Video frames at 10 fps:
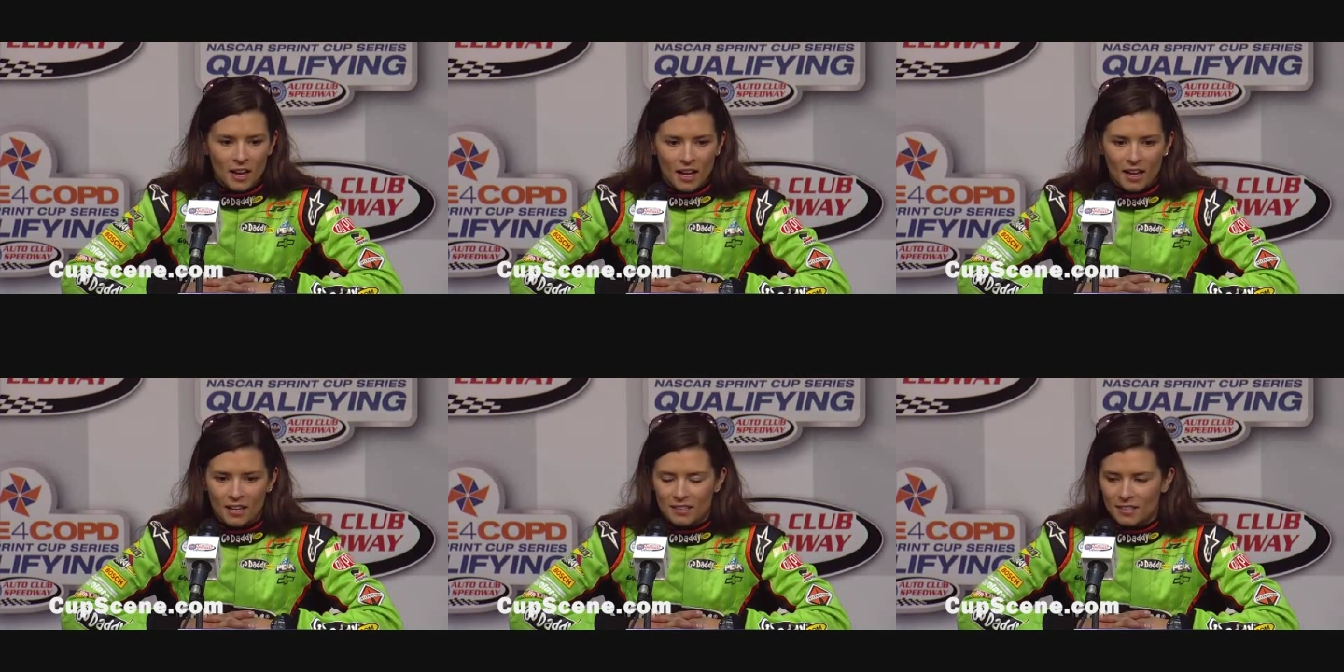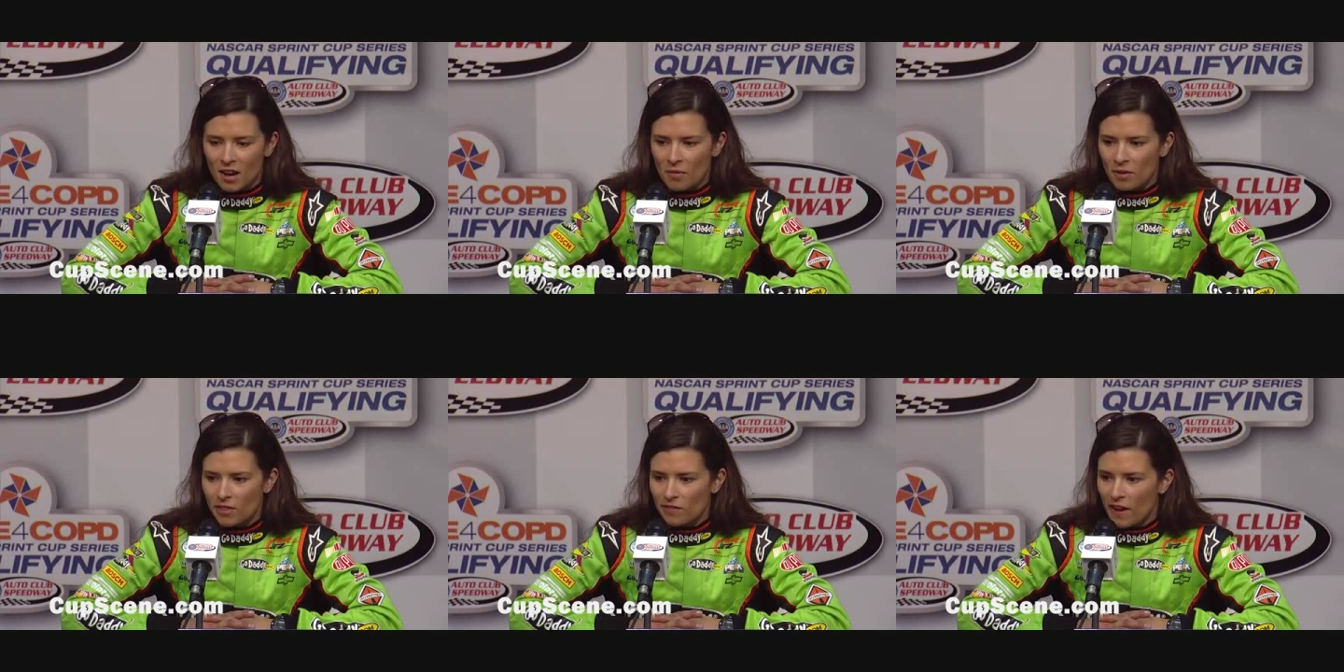And
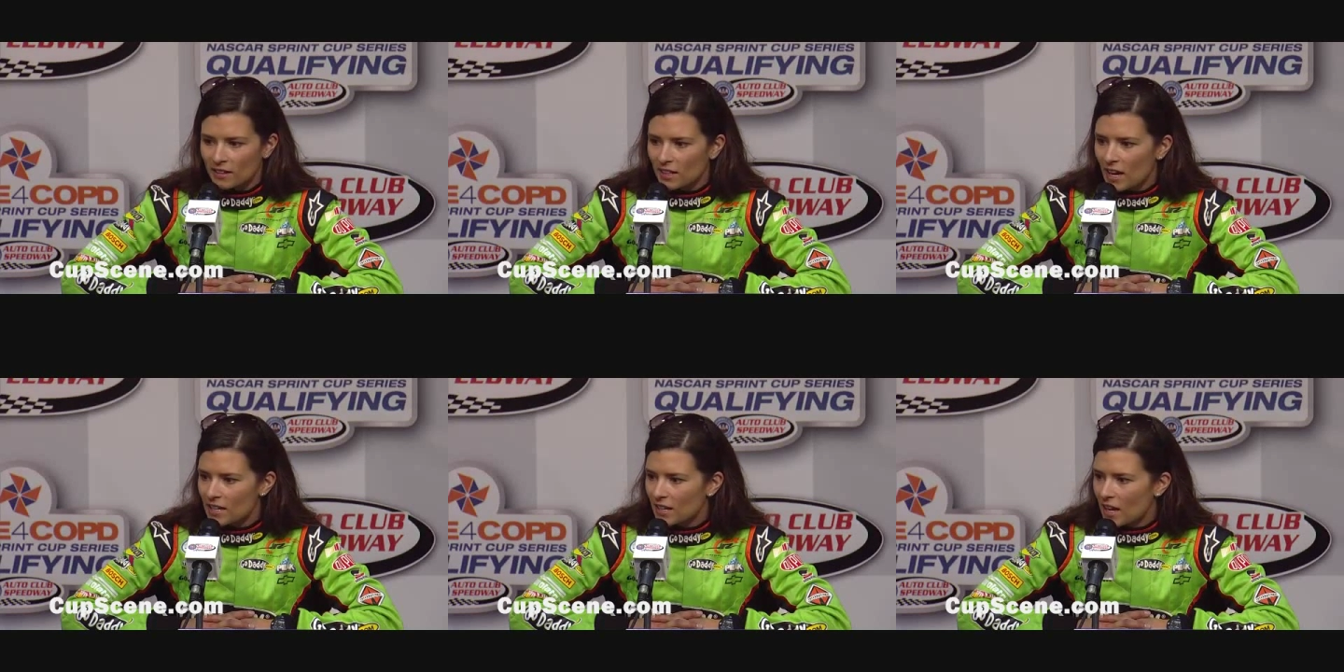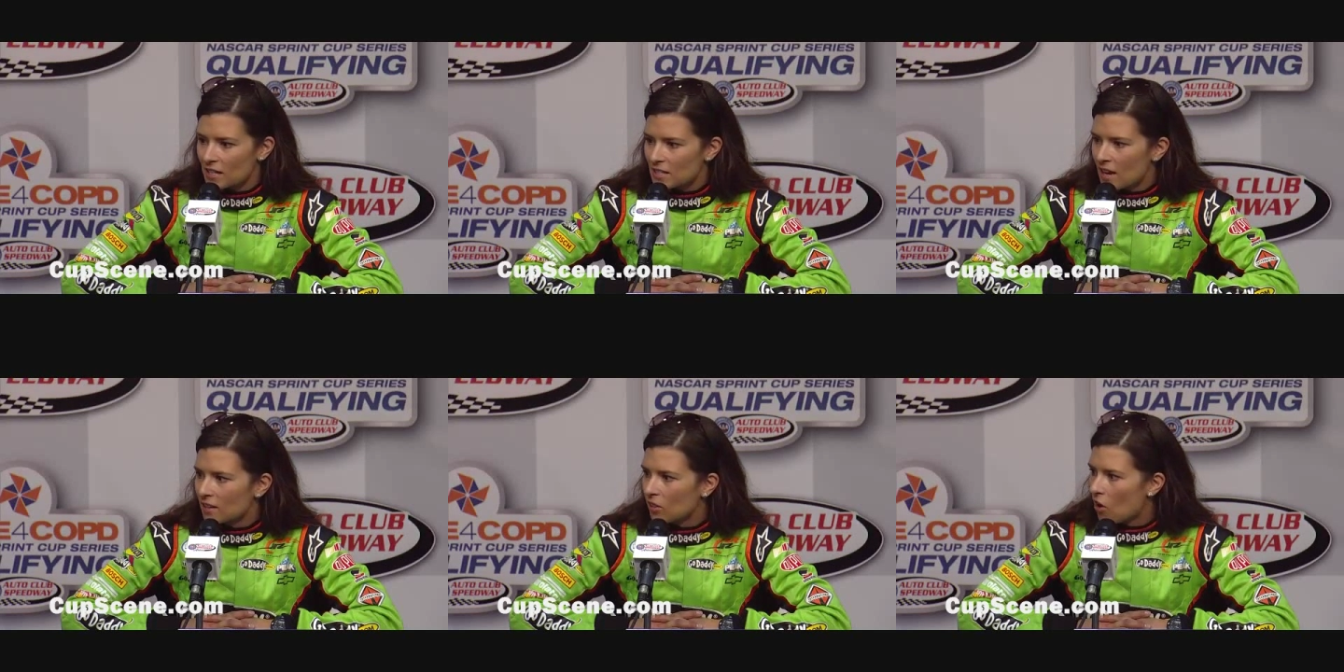the fact that I can kind of
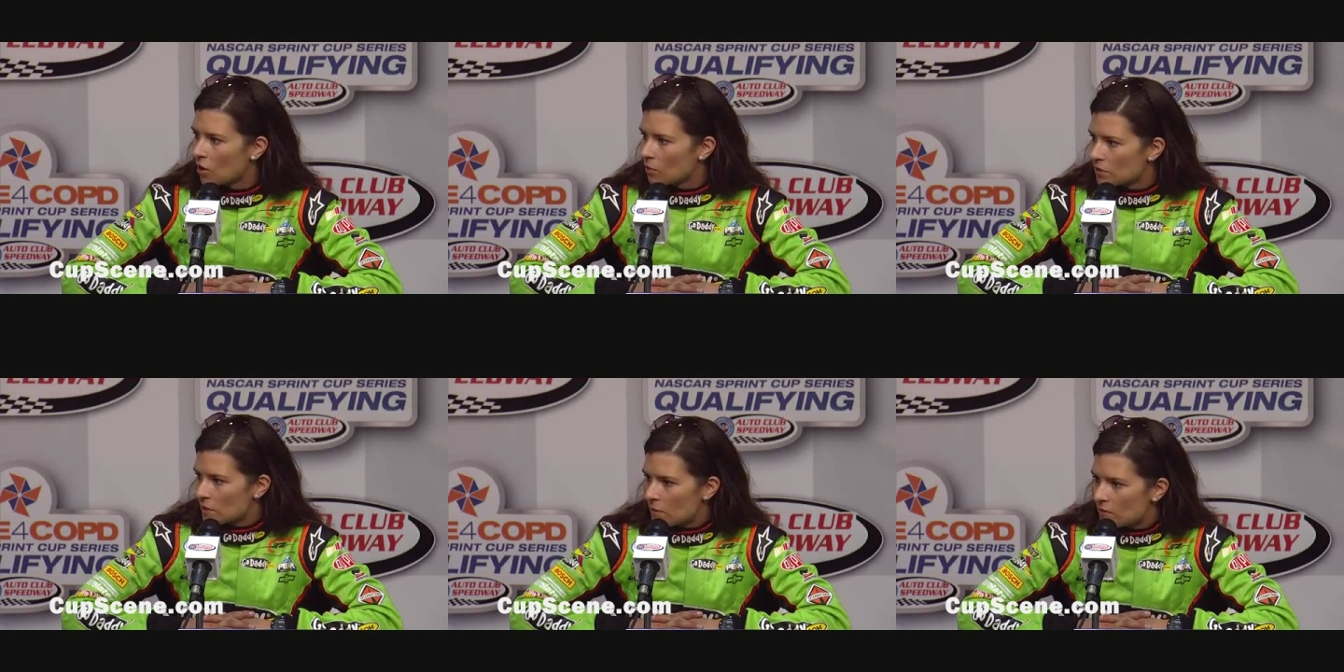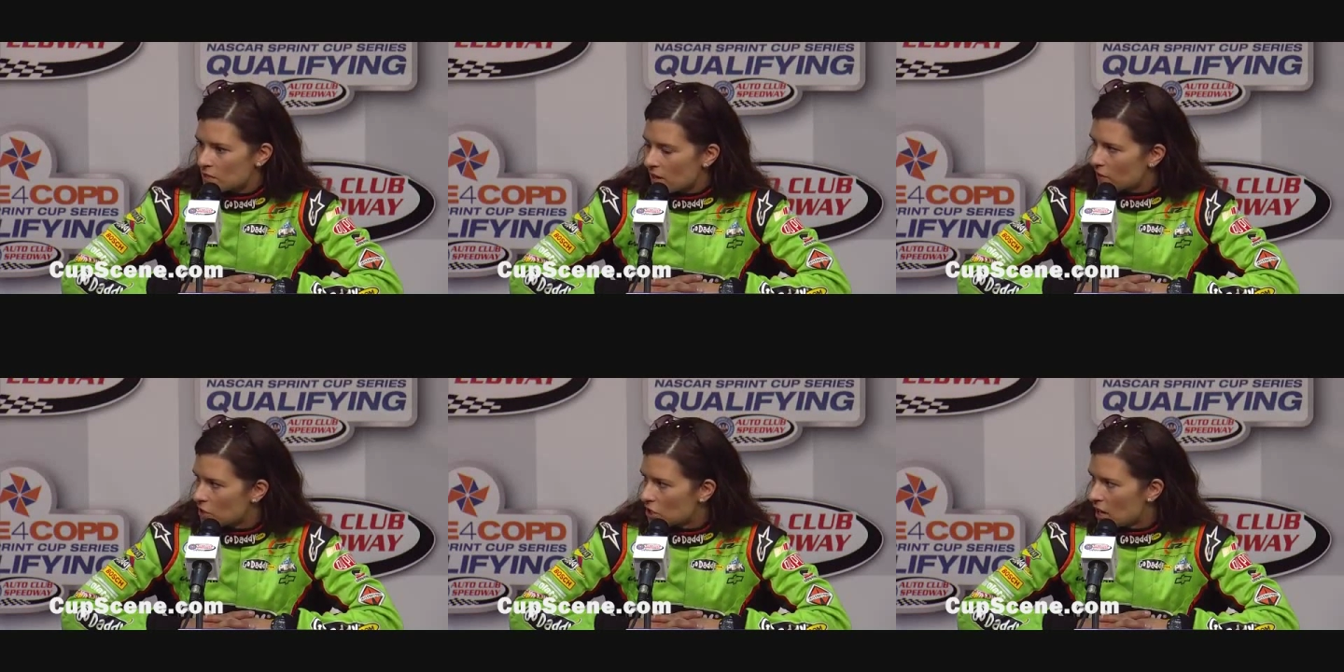tag along with some of the
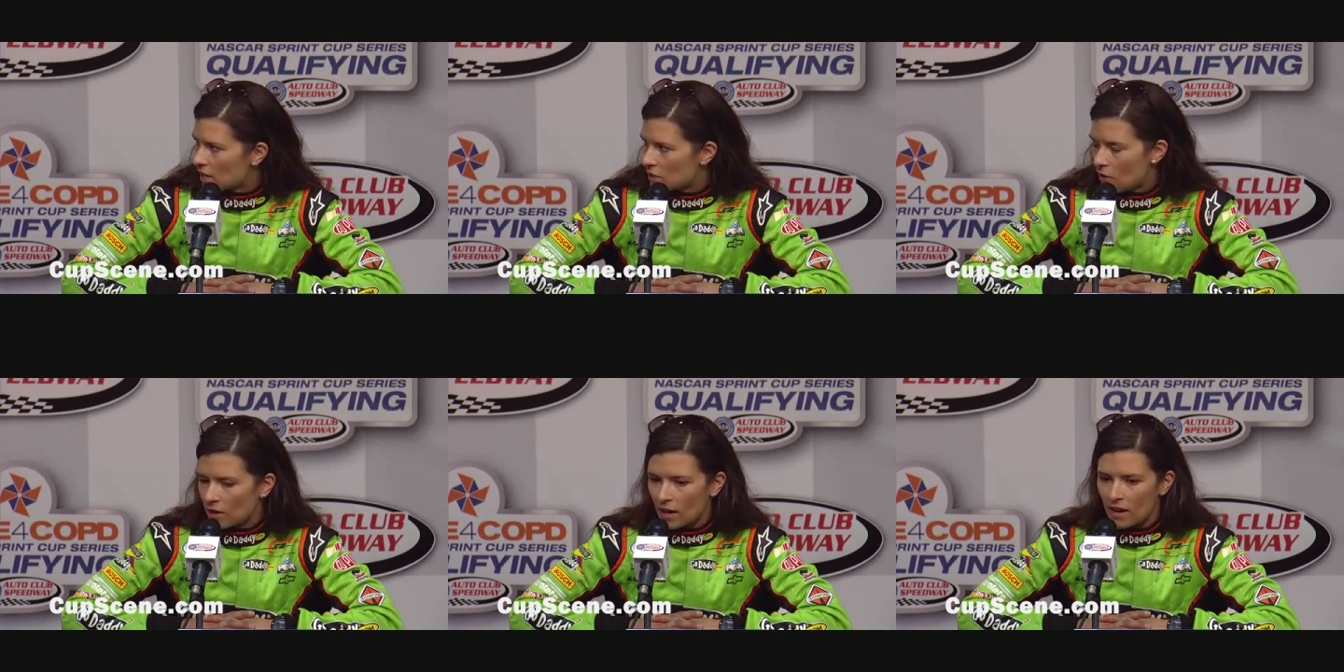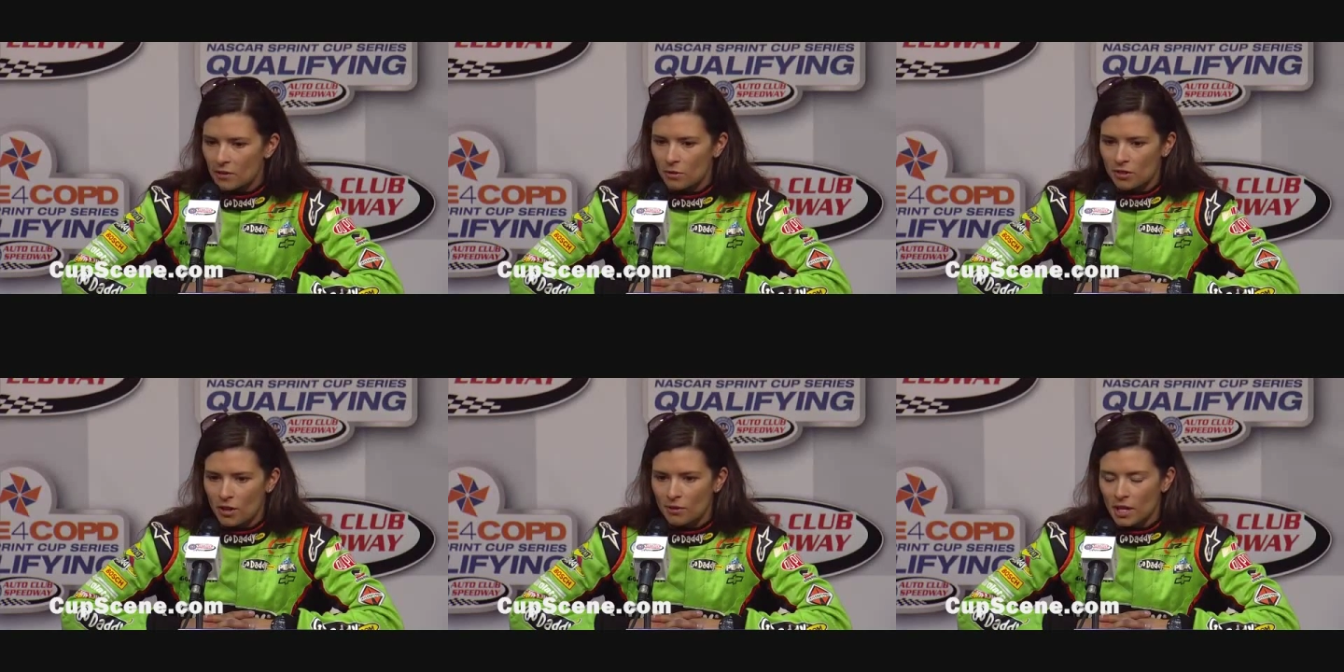stuff that she has going on
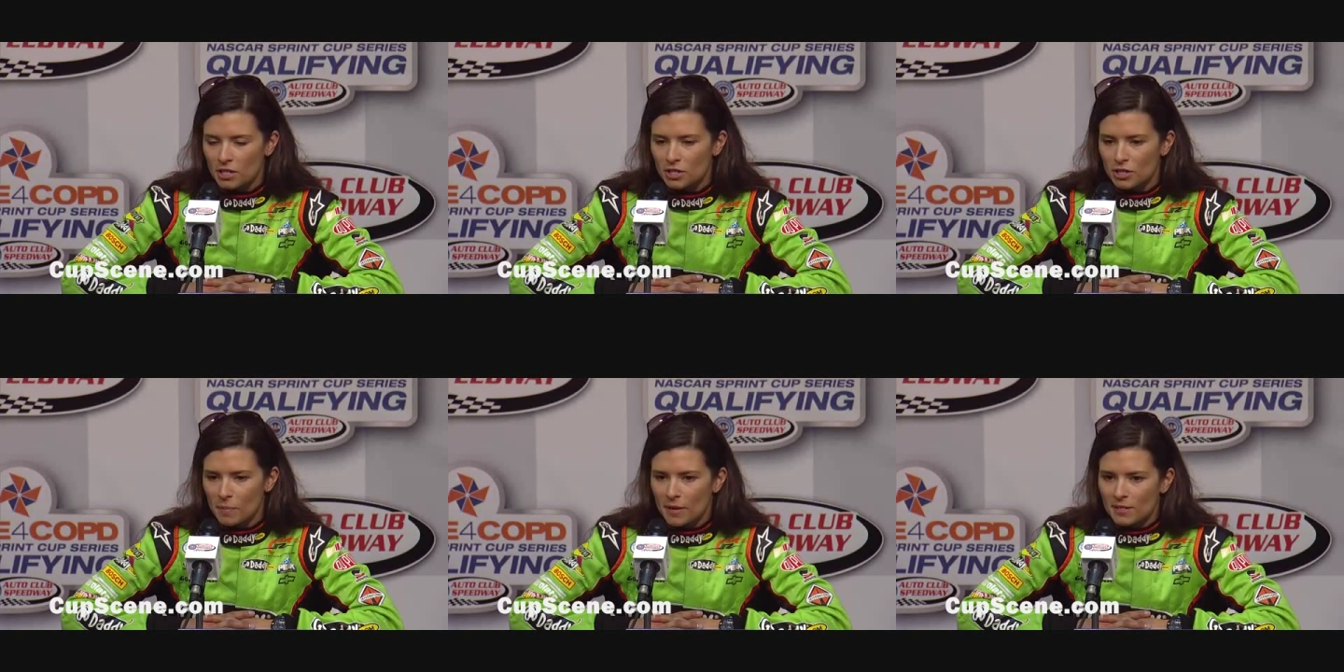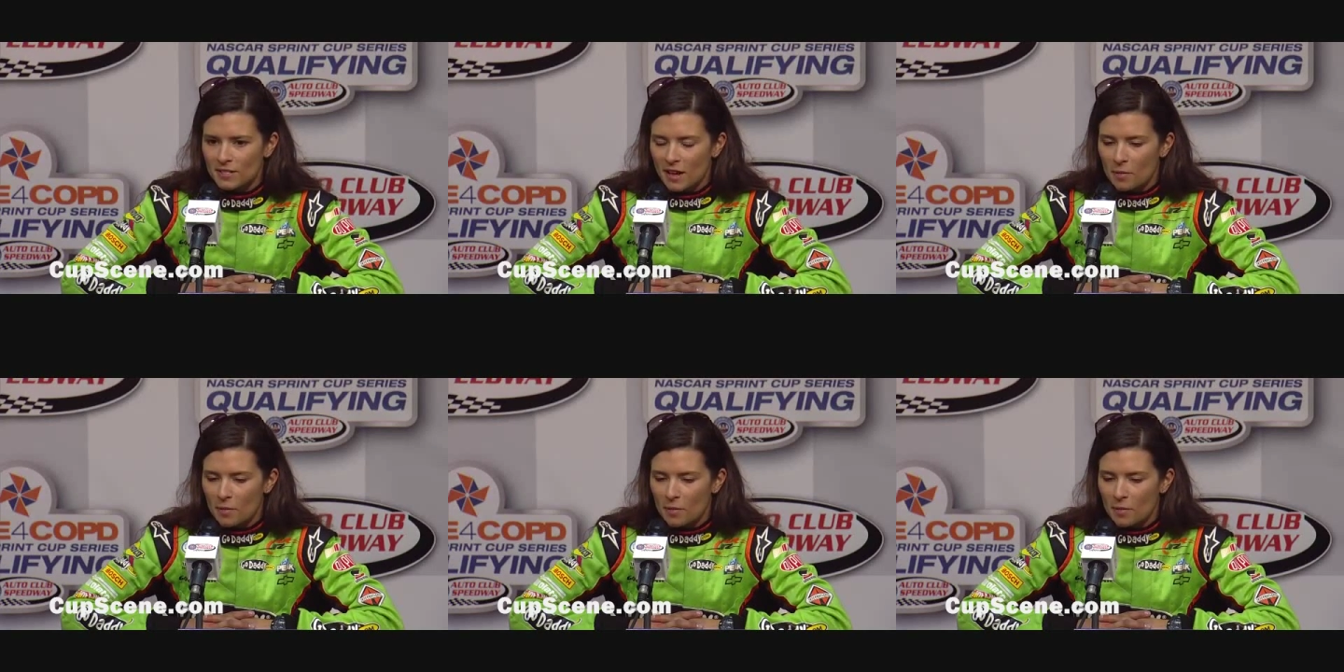with our relationship as